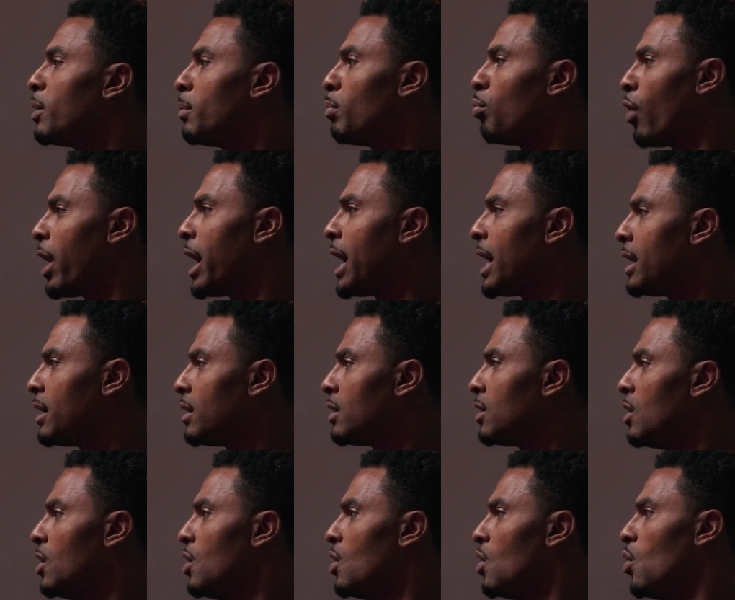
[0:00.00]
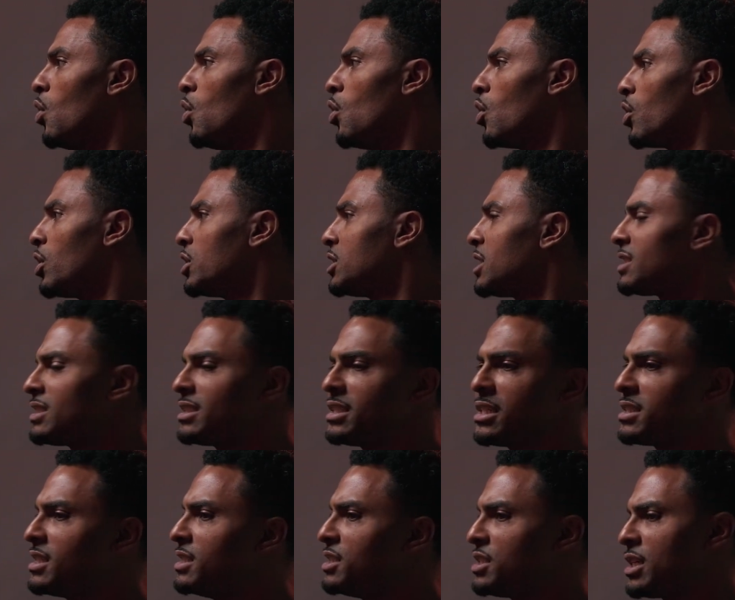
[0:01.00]
your brand, or just
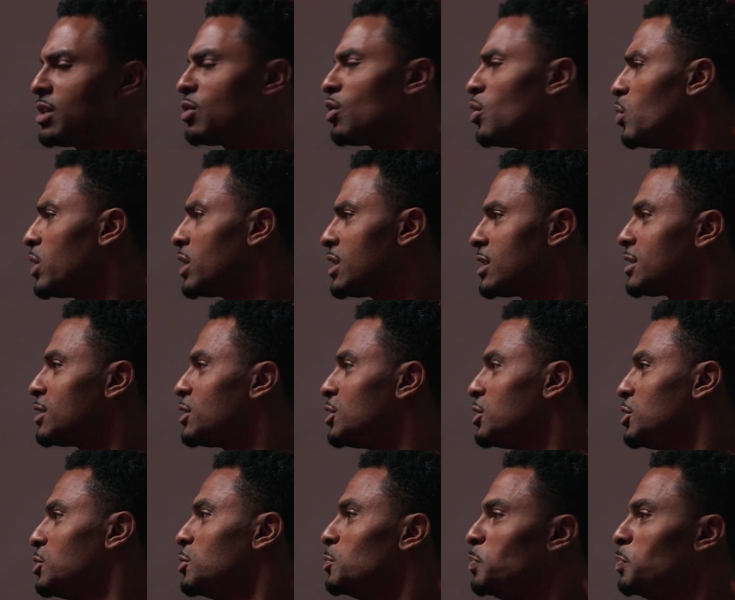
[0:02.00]
in general would have just